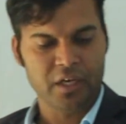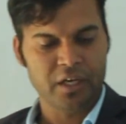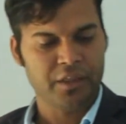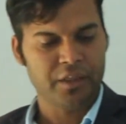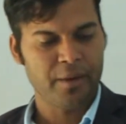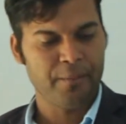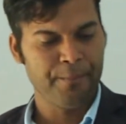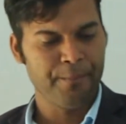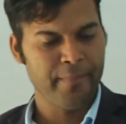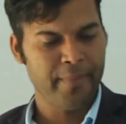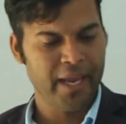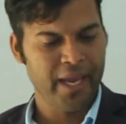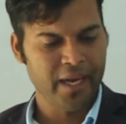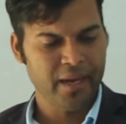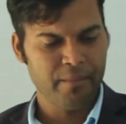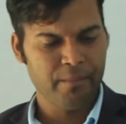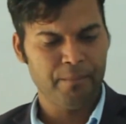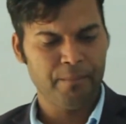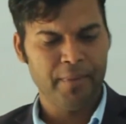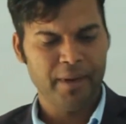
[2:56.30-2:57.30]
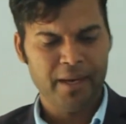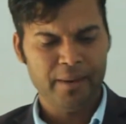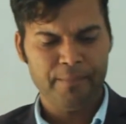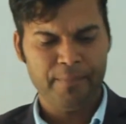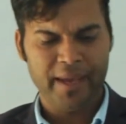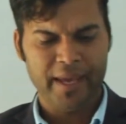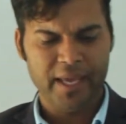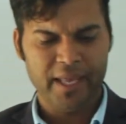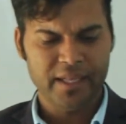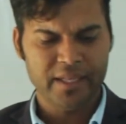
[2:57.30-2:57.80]
The main
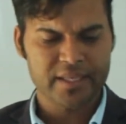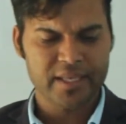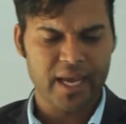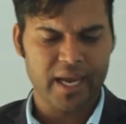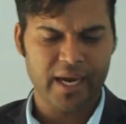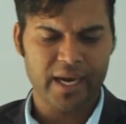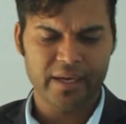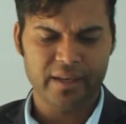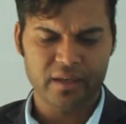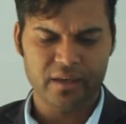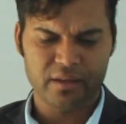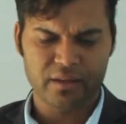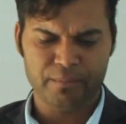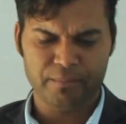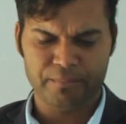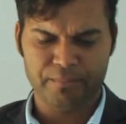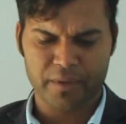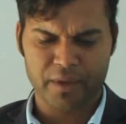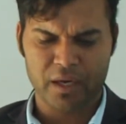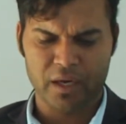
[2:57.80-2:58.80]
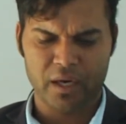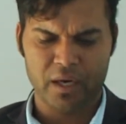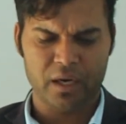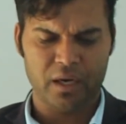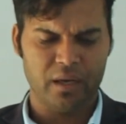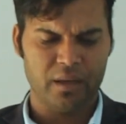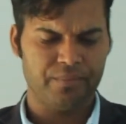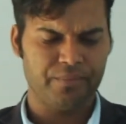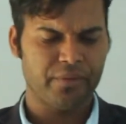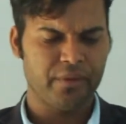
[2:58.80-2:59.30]
vein and
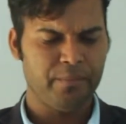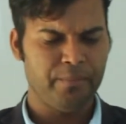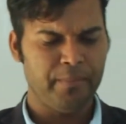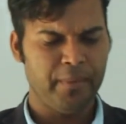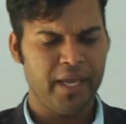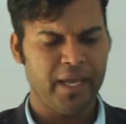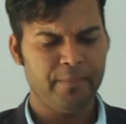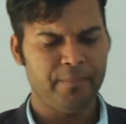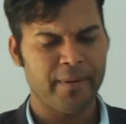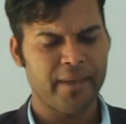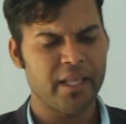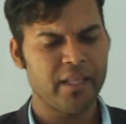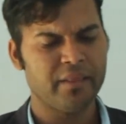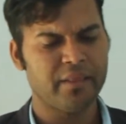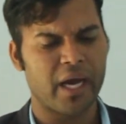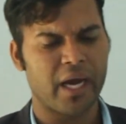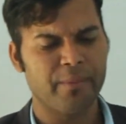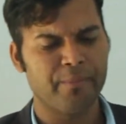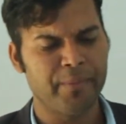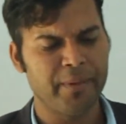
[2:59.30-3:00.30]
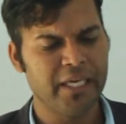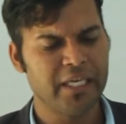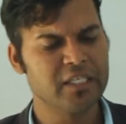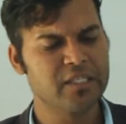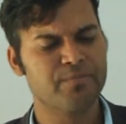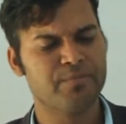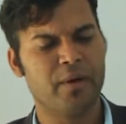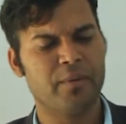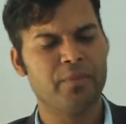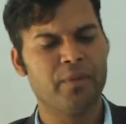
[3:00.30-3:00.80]
the main vein that
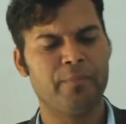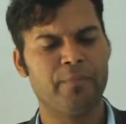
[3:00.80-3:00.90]
brings from the